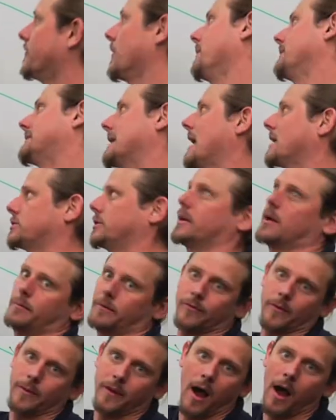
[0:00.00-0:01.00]
from, it's actually
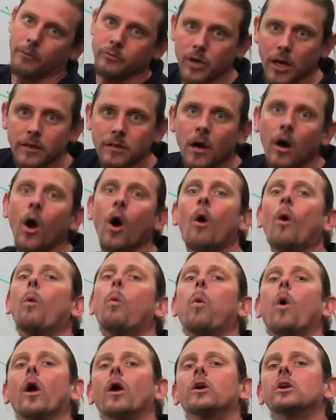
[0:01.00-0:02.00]
coming from the object.
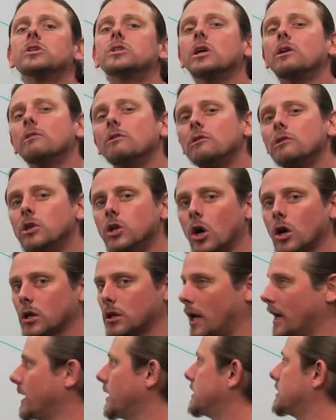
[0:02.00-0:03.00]
Where does it look
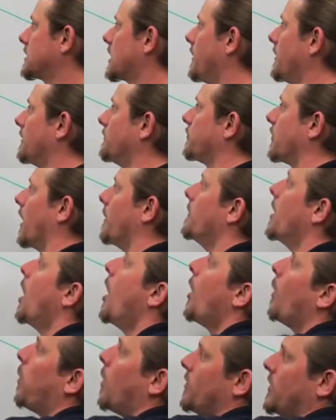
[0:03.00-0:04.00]
like it's coming from? Well,